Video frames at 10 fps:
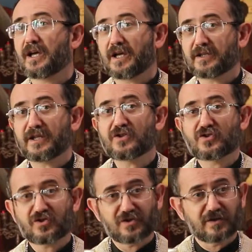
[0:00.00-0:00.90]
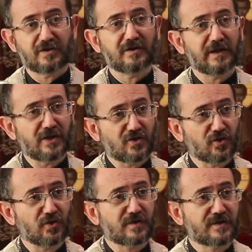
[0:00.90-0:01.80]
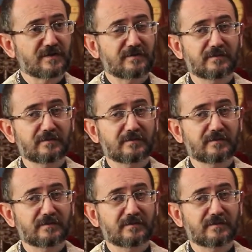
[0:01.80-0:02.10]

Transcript: And they, they chose